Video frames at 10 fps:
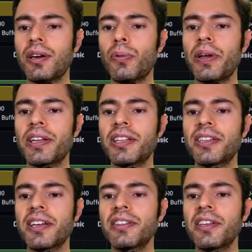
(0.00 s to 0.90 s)
We are
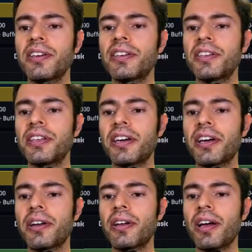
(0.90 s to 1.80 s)
detecting
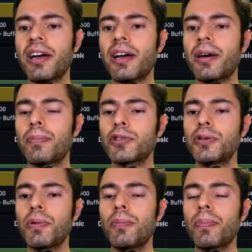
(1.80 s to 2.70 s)
here a
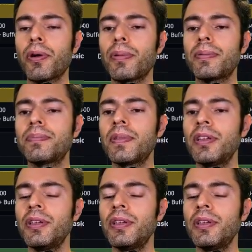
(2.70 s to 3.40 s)
possible problem